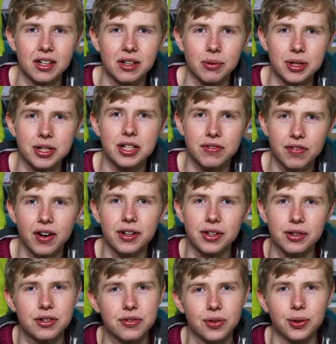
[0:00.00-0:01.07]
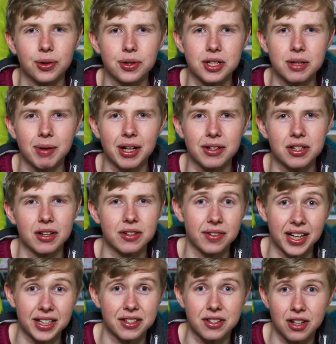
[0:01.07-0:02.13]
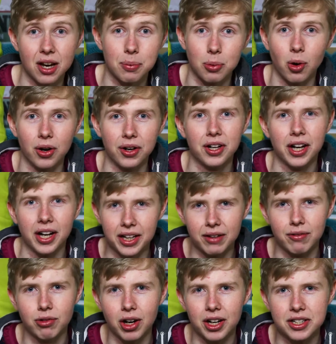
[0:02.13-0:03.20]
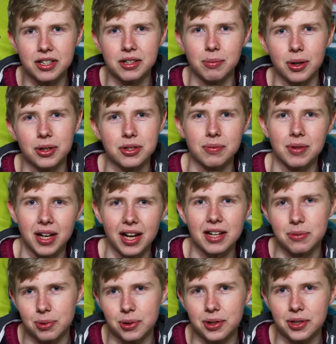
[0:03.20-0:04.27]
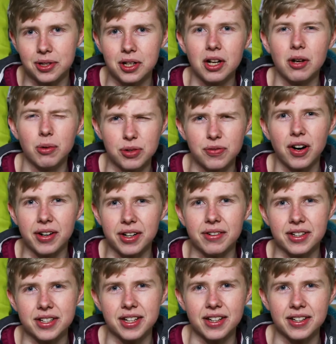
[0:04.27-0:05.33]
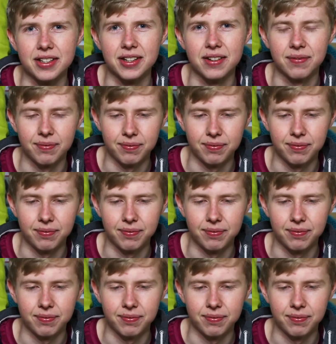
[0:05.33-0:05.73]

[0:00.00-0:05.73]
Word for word: which is very useful because the amount of times I've had to type one and then right at the bottom the last word was very irritating.